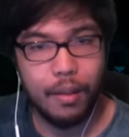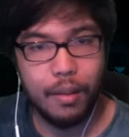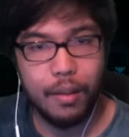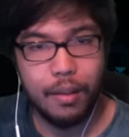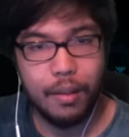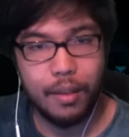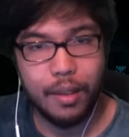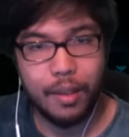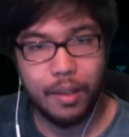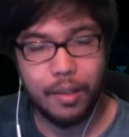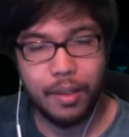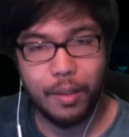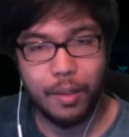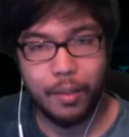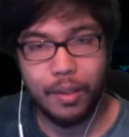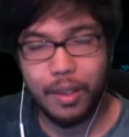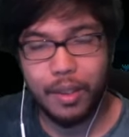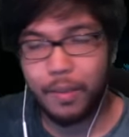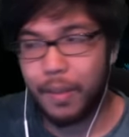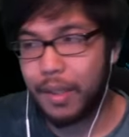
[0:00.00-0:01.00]
Seriously, where
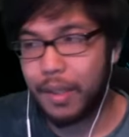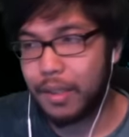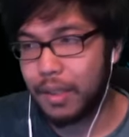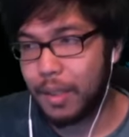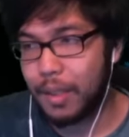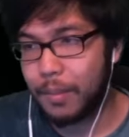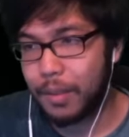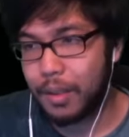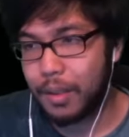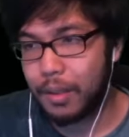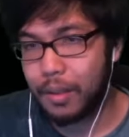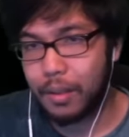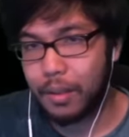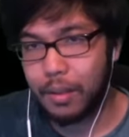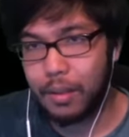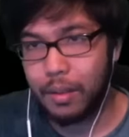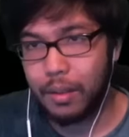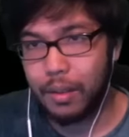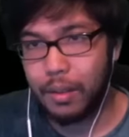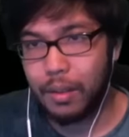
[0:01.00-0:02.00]
are the spike slimes at?
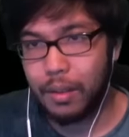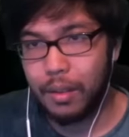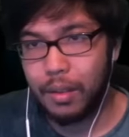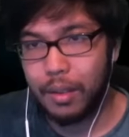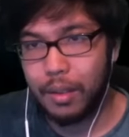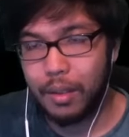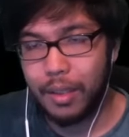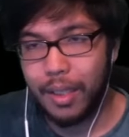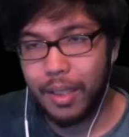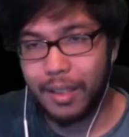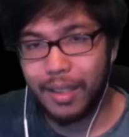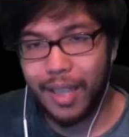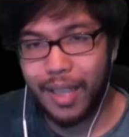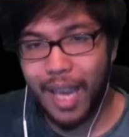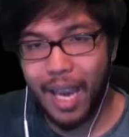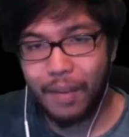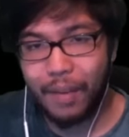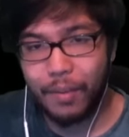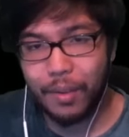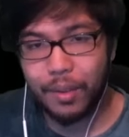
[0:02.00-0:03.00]
In the
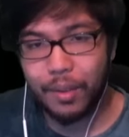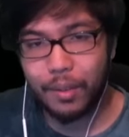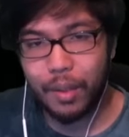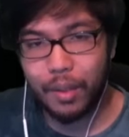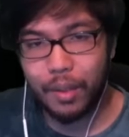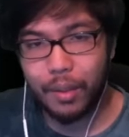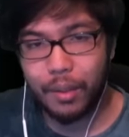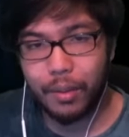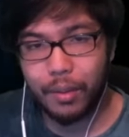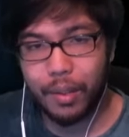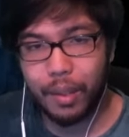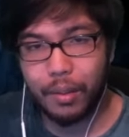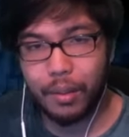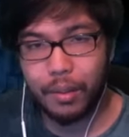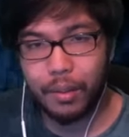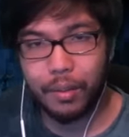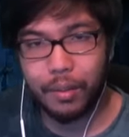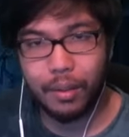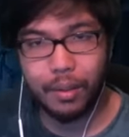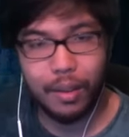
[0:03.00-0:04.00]
caverns or underground?
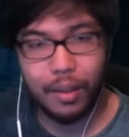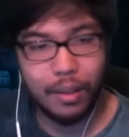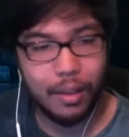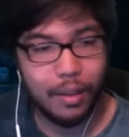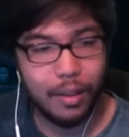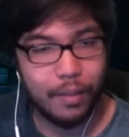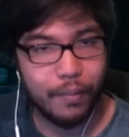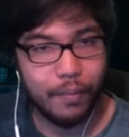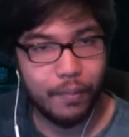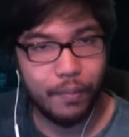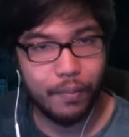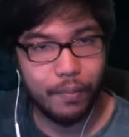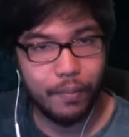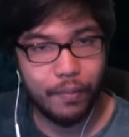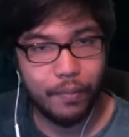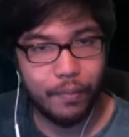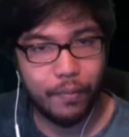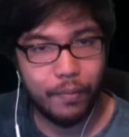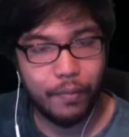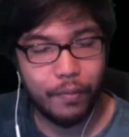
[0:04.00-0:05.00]
Hold on, I need to
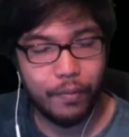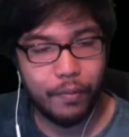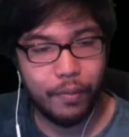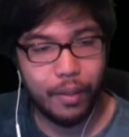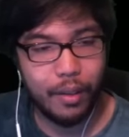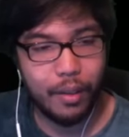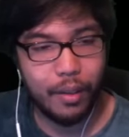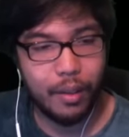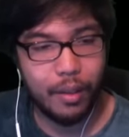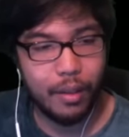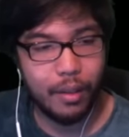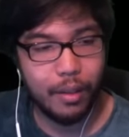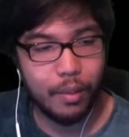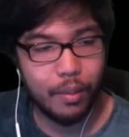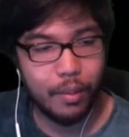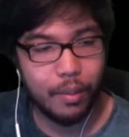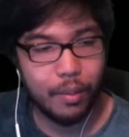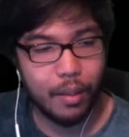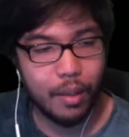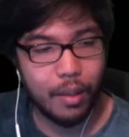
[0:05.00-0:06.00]

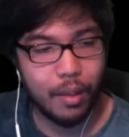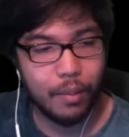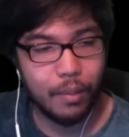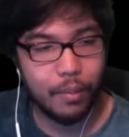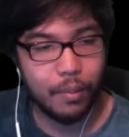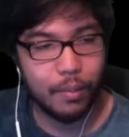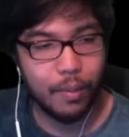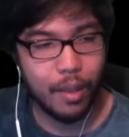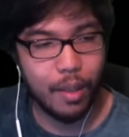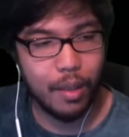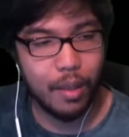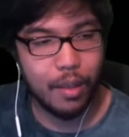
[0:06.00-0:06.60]
figure out where